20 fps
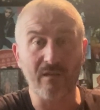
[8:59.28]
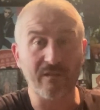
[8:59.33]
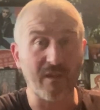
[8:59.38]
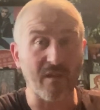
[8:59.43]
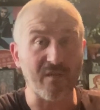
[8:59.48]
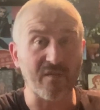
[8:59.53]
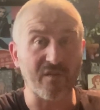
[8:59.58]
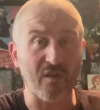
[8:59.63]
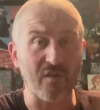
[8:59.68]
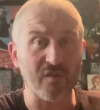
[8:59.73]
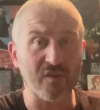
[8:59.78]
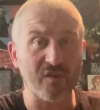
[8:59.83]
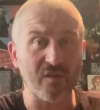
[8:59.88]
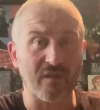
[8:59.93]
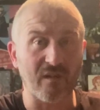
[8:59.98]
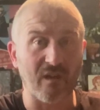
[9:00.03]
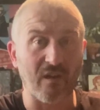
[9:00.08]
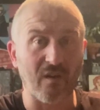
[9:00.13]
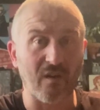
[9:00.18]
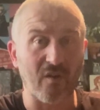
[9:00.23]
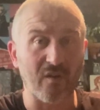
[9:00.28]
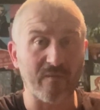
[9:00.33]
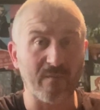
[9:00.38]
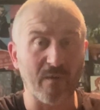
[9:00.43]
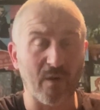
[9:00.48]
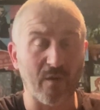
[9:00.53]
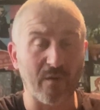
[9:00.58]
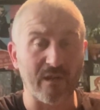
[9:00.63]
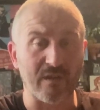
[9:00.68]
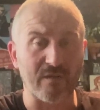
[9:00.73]
discussion and
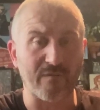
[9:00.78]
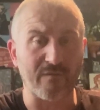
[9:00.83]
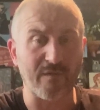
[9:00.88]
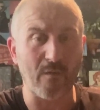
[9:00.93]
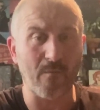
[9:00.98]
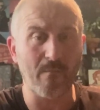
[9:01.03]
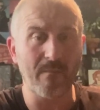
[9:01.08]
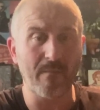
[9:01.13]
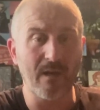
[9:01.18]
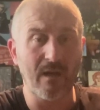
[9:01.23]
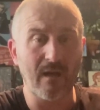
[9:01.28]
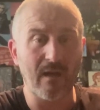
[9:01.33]
argument on each film,